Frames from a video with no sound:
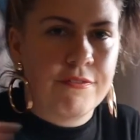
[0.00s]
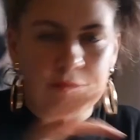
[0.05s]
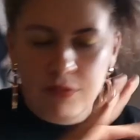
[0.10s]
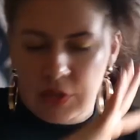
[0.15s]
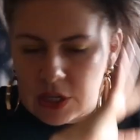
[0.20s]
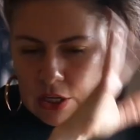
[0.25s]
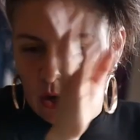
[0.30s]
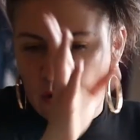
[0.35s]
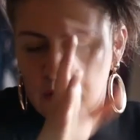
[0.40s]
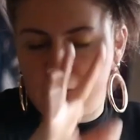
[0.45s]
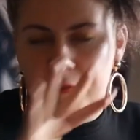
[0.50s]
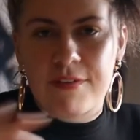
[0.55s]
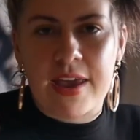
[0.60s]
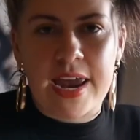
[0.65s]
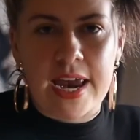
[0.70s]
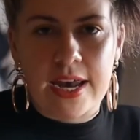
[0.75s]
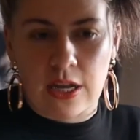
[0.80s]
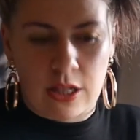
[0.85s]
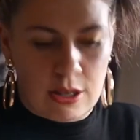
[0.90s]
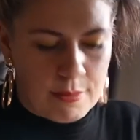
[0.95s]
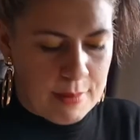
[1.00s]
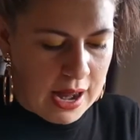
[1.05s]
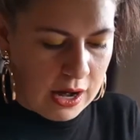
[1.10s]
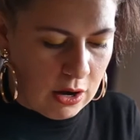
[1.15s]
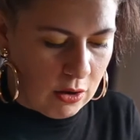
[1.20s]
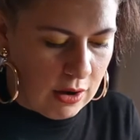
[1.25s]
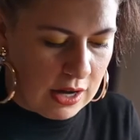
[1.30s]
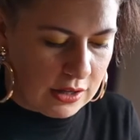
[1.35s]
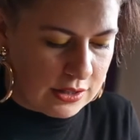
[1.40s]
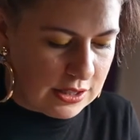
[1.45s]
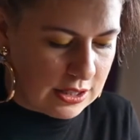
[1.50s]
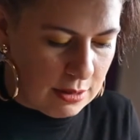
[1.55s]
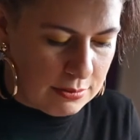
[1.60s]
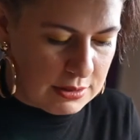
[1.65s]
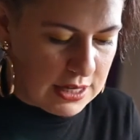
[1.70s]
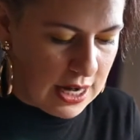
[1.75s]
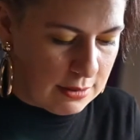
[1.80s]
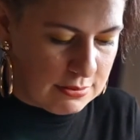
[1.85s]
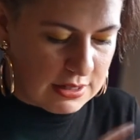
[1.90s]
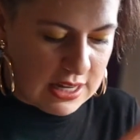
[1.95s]
you know, fade in the background.
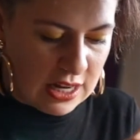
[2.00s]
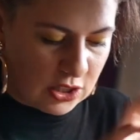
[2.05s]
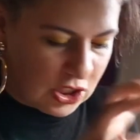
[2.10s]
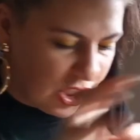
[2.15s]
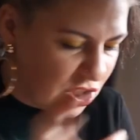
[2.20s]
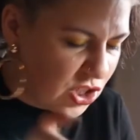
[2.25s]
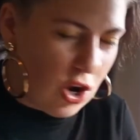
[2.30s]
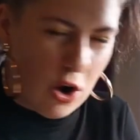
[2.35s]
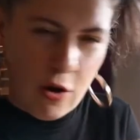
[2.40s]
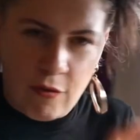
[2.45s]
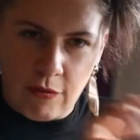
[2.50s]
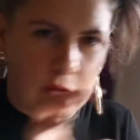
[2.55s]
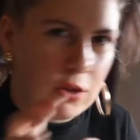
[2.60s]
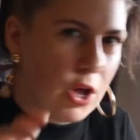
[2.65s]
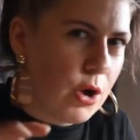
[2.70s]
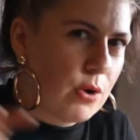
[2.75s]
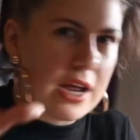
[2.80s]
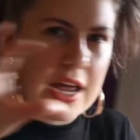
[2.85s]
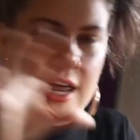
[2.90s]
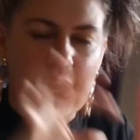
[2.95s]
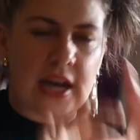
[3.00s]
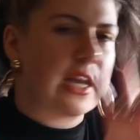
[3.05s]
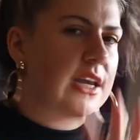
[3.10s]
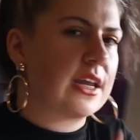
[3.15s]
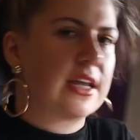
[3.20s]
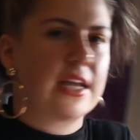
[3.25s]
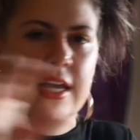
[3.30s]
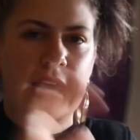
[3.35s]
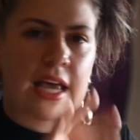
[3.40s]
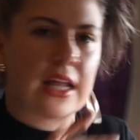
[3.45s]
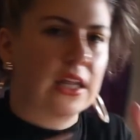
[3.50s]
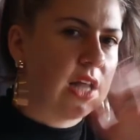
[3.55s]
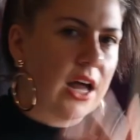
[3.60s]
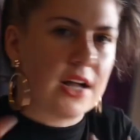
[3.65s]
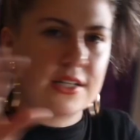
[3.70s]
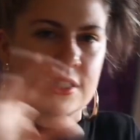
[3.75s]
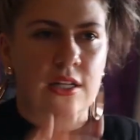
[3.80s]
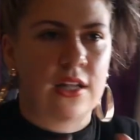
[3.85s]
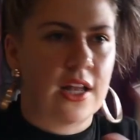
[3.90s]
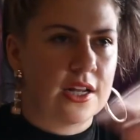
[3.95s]
Sometimes I'll just overload it and get
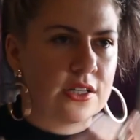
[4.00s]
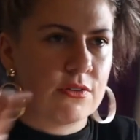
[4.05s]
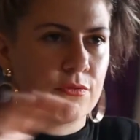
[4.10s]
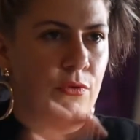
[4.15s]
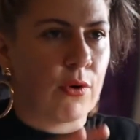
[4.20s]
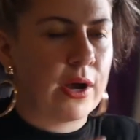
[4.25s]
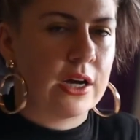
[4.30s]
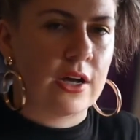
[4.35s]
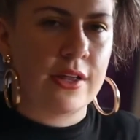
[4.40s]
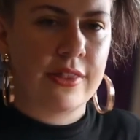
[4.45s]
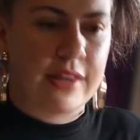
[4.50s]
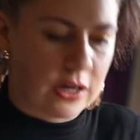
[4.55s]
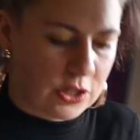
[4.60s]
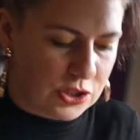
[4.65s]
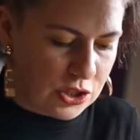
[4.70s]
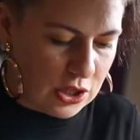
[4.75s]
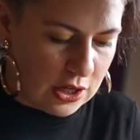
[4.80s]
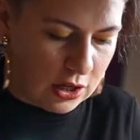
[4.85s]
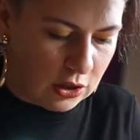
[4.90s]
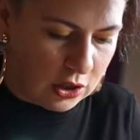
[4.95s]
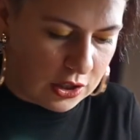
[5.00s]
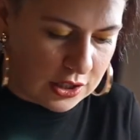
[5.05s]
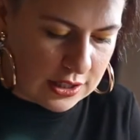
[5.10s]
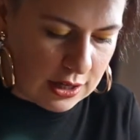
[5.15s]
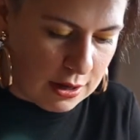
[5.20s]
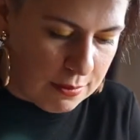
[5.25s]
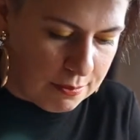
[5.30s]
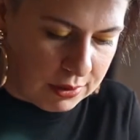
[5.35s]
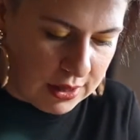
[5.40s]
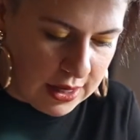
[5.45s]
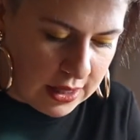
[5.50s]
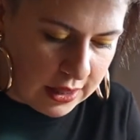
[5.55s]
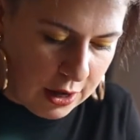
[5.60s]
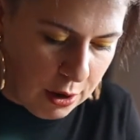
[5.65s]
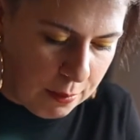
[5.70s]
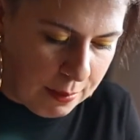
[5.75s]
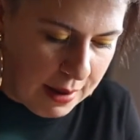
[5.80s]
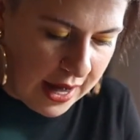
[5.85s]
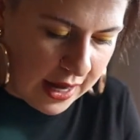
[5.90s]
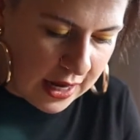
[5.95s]
lots and lots of white on there so it looks completely
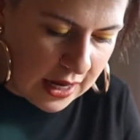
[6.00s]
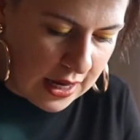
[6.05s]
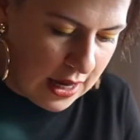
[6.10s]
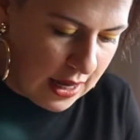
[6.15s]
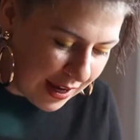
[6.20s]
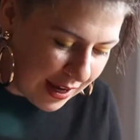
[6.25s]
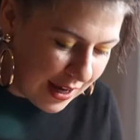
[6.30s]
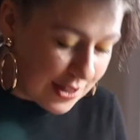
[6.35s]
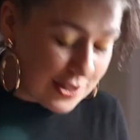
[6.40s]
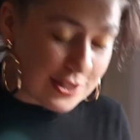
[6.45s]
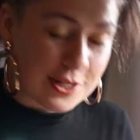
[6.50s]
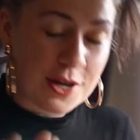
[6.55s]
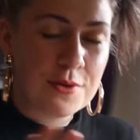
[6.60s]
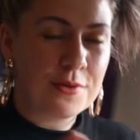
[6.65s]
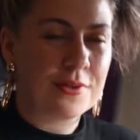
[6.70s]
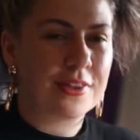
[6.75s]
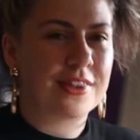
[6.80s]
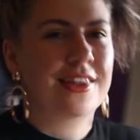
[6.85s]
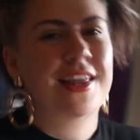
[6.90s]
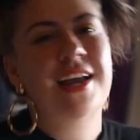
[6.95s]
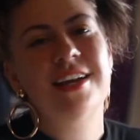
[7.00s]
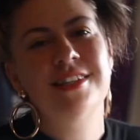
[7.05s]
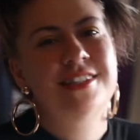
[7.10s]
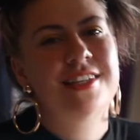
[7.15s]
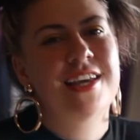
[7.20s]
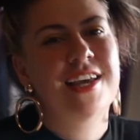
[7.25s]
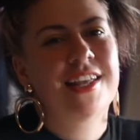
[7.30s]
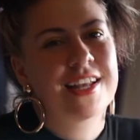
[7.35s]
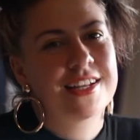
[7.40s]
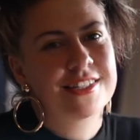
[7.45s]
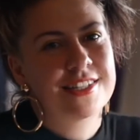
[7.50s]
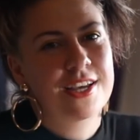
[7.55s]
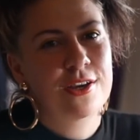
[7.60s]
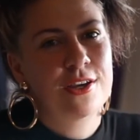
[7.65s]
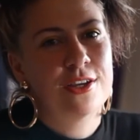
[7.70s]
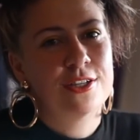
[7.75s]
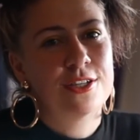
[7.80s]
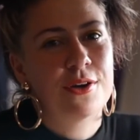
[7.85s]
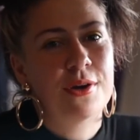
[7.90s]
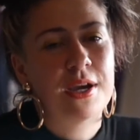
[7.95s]
opaque. So that's it. That's how
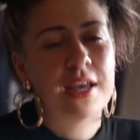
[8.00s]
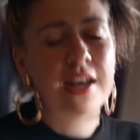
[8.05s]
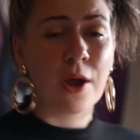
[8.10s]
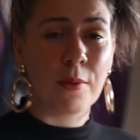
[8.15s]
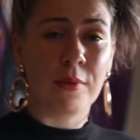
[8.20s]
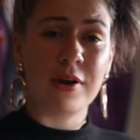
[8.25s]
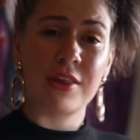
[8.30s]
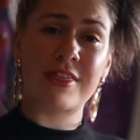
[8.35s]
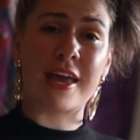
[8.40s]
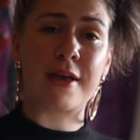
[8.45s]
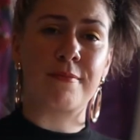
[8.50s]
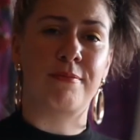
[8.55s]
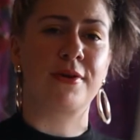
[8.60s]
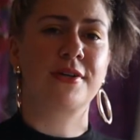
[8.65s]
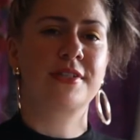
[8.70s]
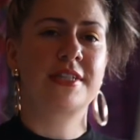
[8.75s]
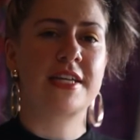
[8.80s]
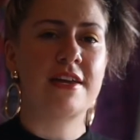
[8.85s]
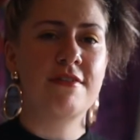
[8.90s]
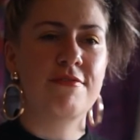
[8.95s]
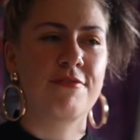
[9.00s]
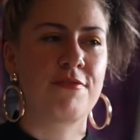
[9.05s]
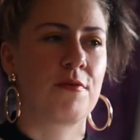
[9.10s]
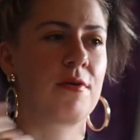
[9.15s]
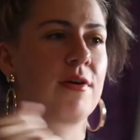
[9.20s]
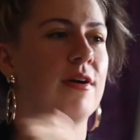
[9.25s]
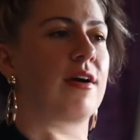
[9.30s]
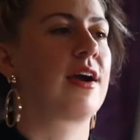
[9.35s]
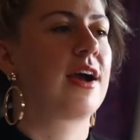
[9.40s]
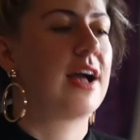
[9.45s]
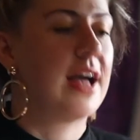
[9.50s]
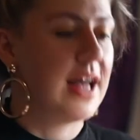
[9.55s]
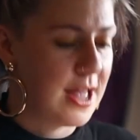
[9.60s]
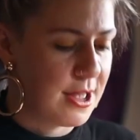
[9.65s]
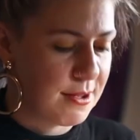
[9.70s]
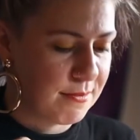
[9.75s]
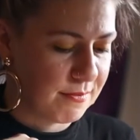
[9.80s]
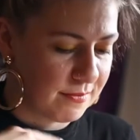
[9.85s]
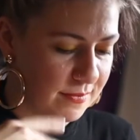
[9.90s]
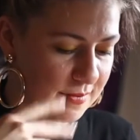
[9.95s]
you do it. I want to thank Booksy for
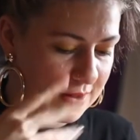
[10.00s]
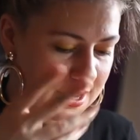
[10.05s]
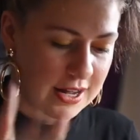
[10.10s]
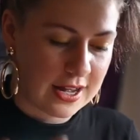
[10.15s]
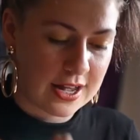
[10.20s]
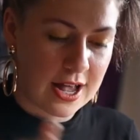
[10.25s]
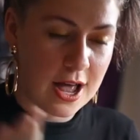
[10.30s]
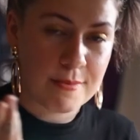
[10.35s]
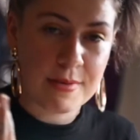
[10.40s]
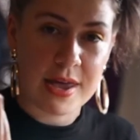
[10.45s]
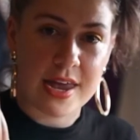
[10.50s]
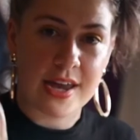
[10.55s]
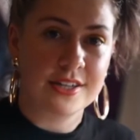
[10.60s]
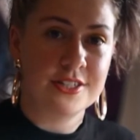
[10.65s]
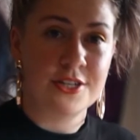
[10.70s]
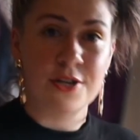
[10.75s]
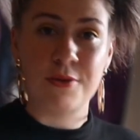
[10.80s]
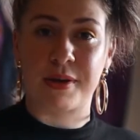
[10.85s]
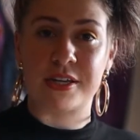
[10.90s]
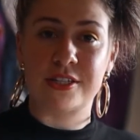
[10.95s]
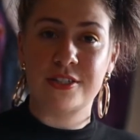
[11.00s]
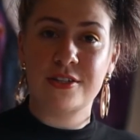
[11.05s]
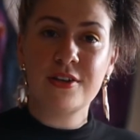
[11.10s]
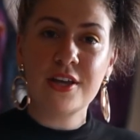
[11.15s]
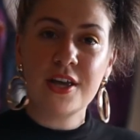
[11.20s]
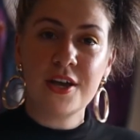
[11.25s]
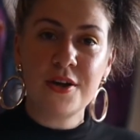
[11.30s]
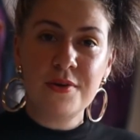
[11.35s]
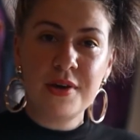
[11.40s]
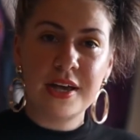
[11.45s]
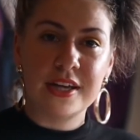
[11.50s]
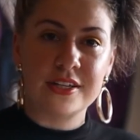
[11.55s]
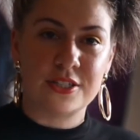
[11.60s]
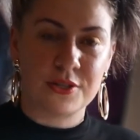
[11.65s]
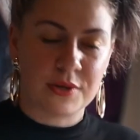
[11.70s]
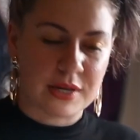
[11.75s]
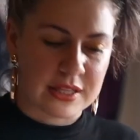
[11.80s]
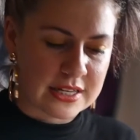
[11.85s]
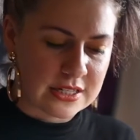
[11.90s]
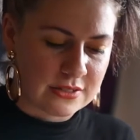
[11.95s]
coming to my studio and
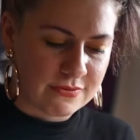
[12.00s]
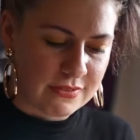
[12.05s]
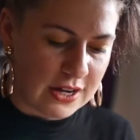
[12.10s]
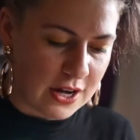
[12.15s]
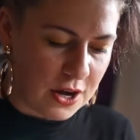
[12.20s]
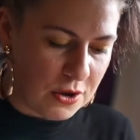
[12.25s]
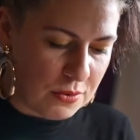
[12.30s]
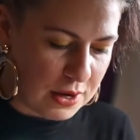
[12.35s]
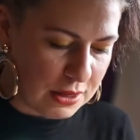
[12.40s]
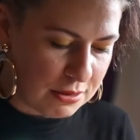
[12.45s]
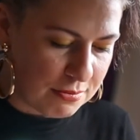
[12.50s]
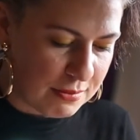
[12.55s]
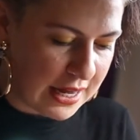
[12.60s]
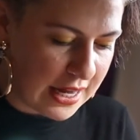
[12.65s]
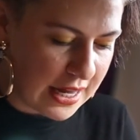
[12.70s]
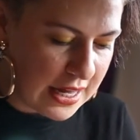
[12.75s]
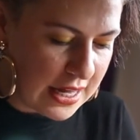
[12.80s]
doing this video with me.